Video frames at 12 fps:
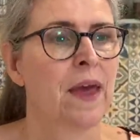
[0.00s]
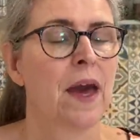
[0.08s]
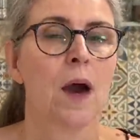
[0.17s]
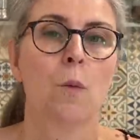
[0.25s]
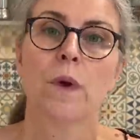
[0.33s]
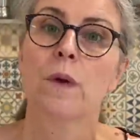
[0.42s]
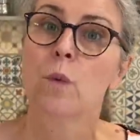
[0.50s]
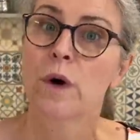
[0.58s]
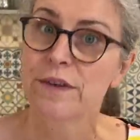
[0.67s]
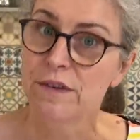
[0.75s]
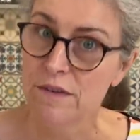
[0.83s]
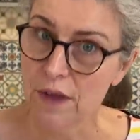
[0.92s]
And we
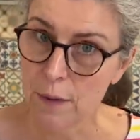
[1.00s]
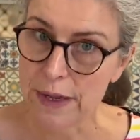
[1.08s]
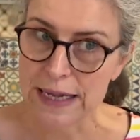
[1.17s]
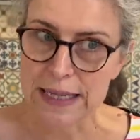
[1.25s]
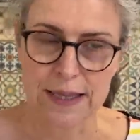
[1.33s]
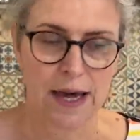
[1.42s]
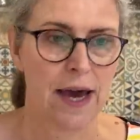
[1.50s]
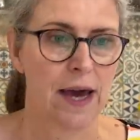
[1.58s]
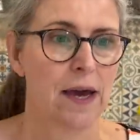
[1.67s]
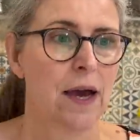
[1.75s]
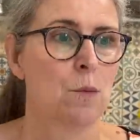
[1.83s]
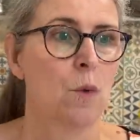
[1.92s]
were doing
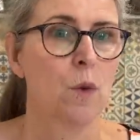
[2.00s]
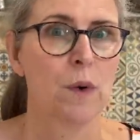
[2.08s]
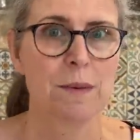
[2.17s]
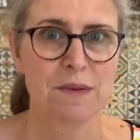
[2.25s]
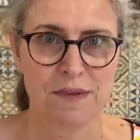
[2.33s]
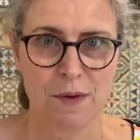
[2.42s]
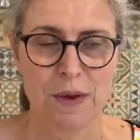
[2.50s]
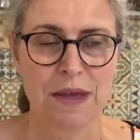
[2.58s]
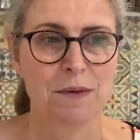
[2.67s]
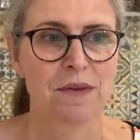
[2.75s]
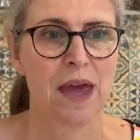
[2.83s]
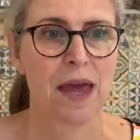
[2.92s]
that, and what we were
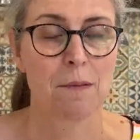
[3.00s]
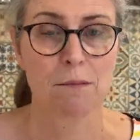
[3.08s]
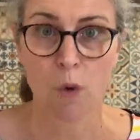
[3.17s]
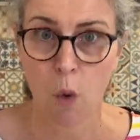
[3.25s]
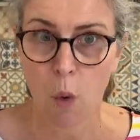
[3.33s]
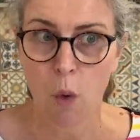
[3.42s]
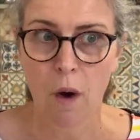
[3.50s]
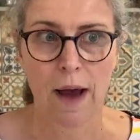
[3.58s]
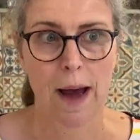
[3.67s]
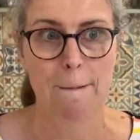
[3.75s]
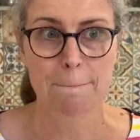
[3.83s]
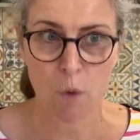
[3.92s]
doing was getting more
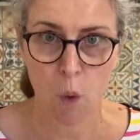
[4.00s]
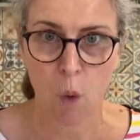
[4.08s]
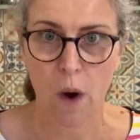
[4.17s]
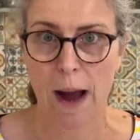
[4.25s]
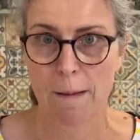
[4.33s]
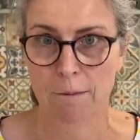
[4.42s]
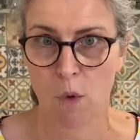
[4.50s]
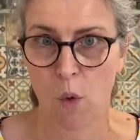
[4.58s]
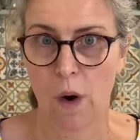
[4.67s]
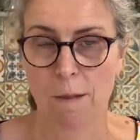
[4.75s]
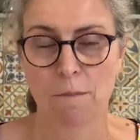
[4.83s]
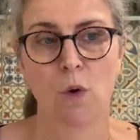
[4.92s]
and more and
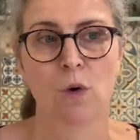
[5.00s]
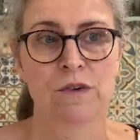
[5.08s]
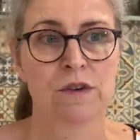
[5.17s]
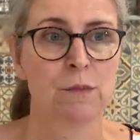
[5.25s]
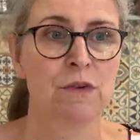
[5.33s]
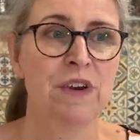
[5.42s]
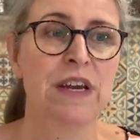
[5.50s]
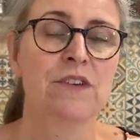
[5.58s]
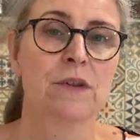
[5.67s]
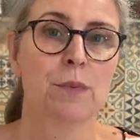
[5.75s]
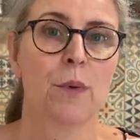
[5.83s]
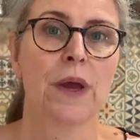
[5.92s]
more and more till we
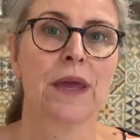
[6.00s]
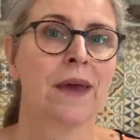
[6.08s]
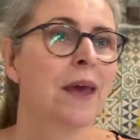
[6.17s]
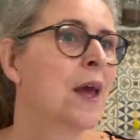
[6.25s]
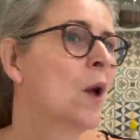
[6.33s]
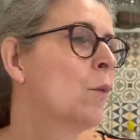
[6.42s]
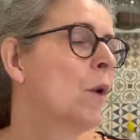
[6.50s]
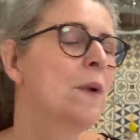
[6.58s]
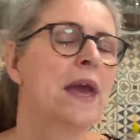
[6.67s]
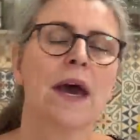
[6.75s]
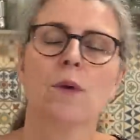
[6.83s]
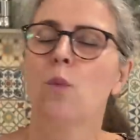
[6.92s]
reached the point where
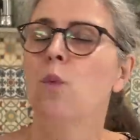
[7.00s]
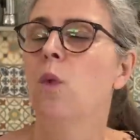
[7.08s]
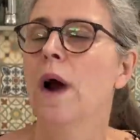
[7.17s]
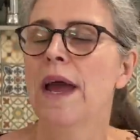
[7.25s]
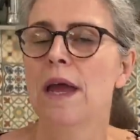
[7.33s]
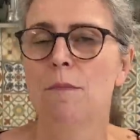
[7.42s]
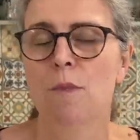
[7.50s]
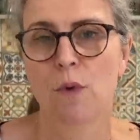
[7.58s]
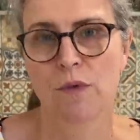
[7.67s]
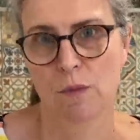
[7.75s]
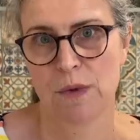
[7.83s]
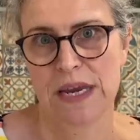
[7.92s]
we had way
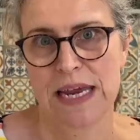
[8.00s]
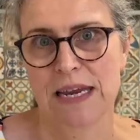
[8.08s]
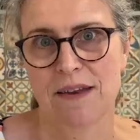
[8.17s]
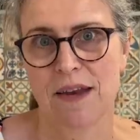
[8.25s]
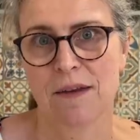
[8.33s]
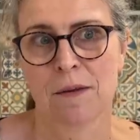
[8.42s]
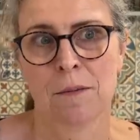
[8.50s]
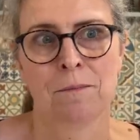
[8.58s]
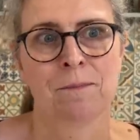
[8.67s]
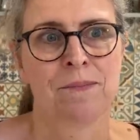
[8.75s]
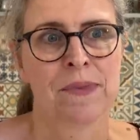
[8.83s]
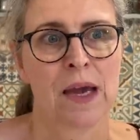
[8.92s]
more than we needed,
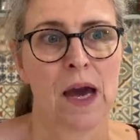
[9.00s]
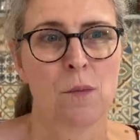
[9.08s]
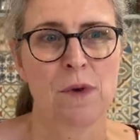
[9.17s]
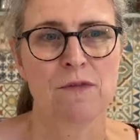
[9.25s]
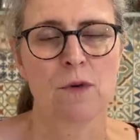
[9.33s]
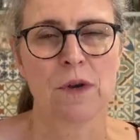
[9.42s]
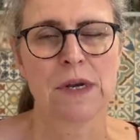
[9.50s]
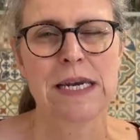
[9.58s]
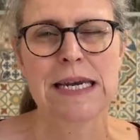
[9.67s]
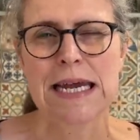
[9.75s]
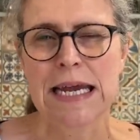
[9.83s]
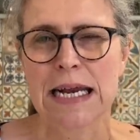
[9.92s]
and we've
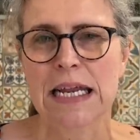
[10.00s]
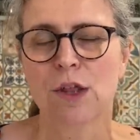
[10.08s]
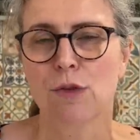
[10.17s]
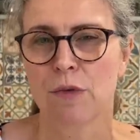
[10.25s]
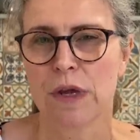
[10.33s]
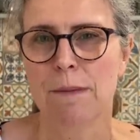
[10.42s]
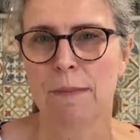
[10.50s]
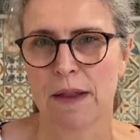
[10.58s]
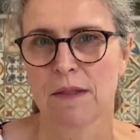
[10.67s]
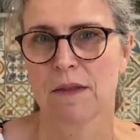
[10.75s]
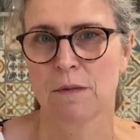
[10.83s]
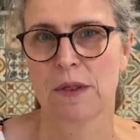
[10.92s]
gone nearly 3
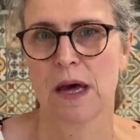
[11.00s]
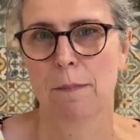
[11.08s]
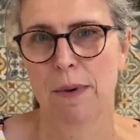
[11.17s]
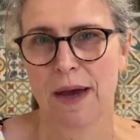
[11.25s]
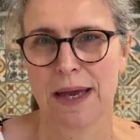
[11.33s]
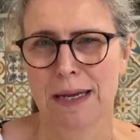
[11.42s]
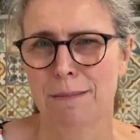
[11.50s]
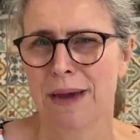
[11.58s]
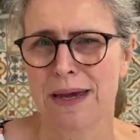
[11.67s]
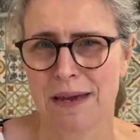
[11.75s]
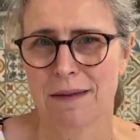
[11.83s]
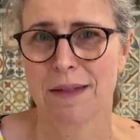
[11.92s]
months without buying any
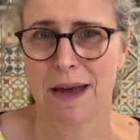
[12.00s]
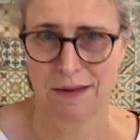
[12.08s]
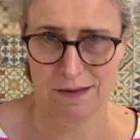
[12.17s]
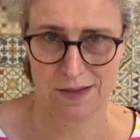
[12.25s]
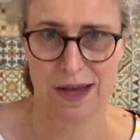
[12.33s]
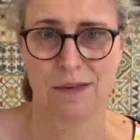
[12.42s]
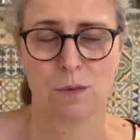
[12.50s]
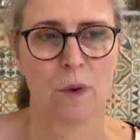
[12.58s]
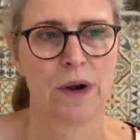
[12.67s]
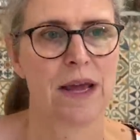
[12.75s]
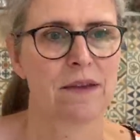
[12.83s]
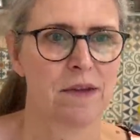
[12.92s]
meat. That's
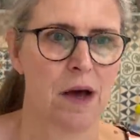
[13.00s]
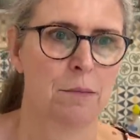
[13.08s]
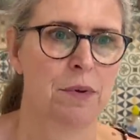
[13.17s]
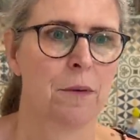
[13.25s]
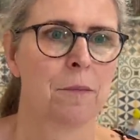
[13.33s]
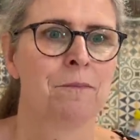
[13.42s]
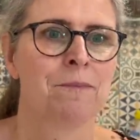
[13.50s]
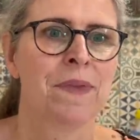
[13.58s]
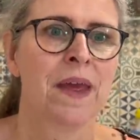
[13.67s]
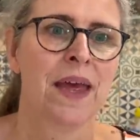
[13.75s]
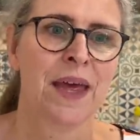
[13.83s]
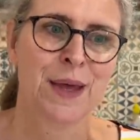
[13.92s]
one example.
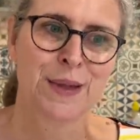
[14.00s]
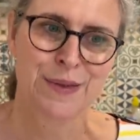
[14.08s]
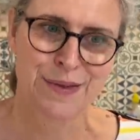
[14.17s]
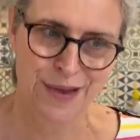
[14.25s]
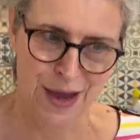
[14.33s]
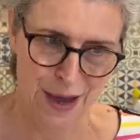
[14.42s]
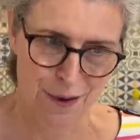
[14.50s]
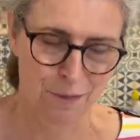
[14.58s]
So